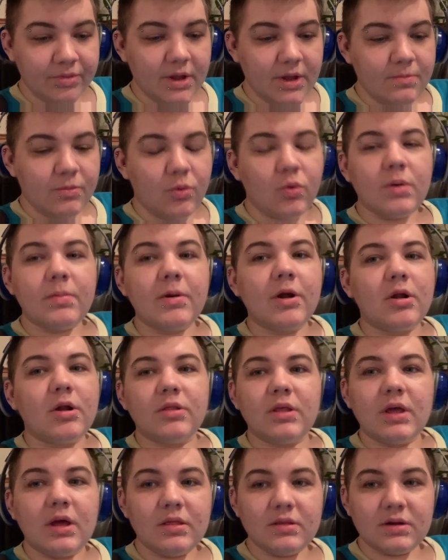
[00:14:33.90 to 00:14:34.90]
But what about all
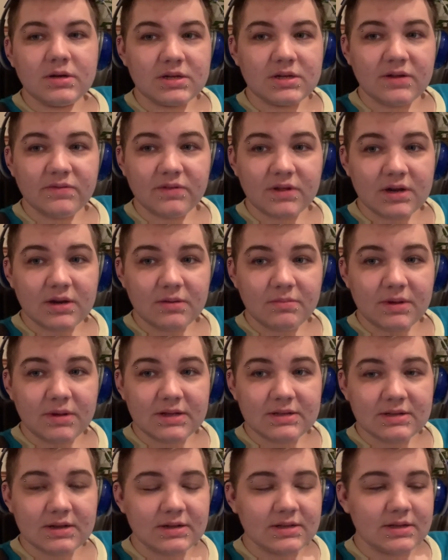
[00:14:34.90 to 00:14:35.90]
the other stuff that didn't make
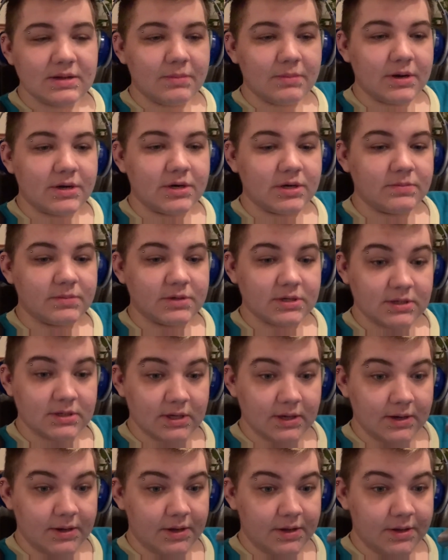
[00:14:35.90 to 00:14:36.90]
sense? And my dream's just
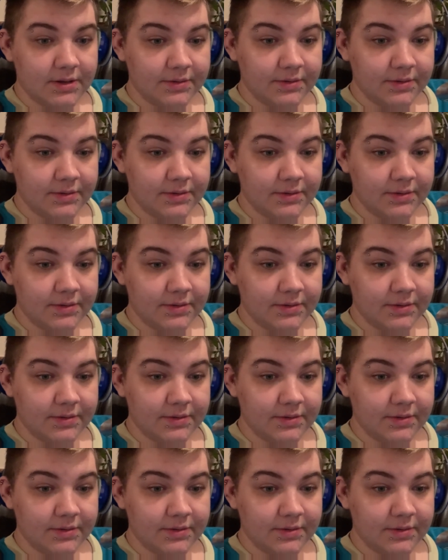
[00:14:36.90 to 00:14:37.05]
like,